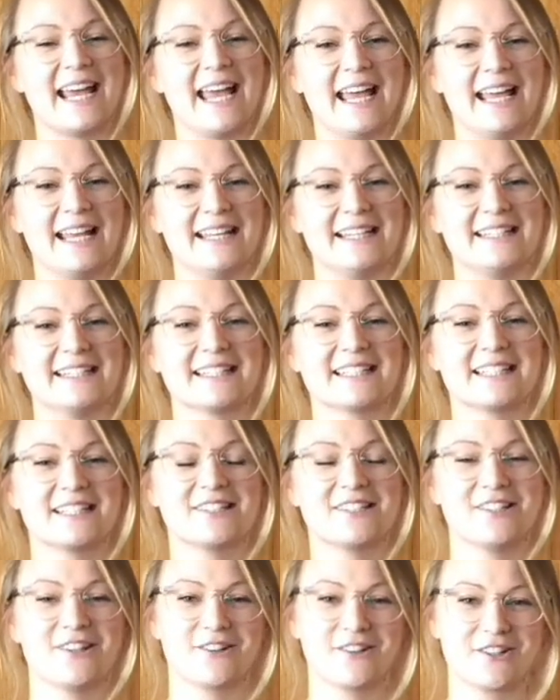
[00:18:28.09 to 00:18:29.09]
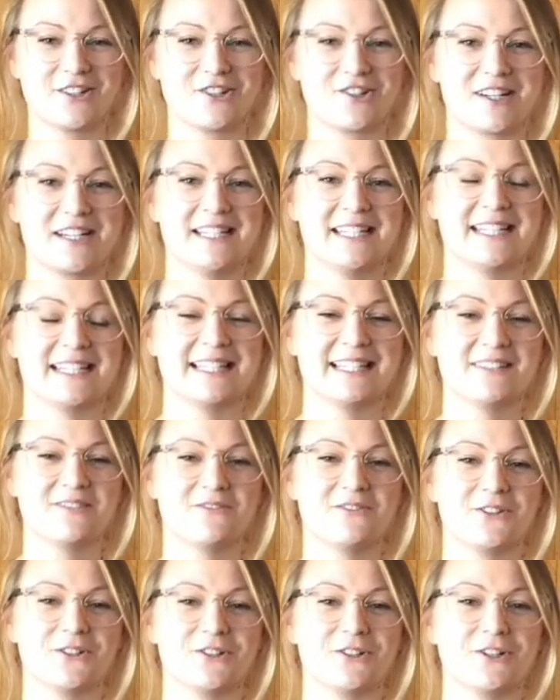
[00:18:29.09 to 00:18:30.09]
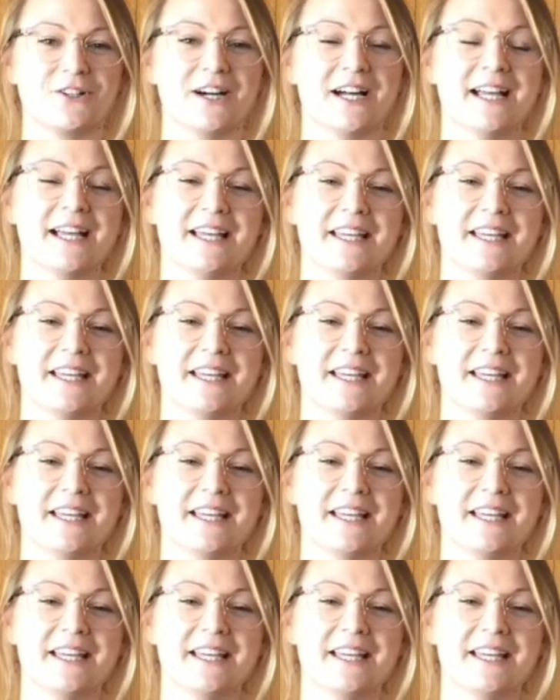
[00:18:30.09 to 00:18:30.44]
and yoga stretches for